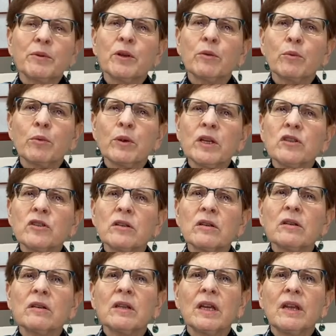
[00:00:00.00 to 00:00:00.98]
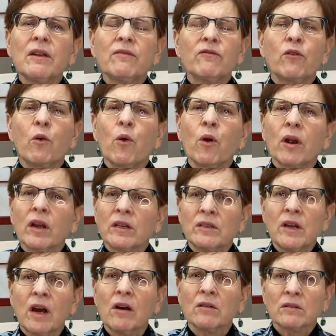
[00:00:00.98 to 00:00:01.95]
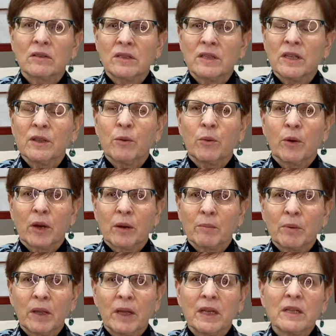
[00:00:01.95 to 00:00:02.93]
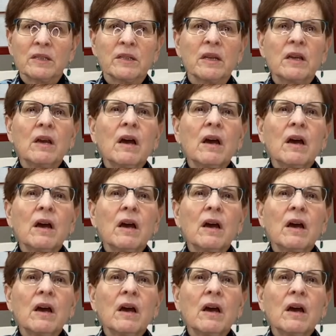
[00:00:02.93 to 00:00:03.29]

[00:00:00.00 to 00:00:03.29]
originally for adults in the workplace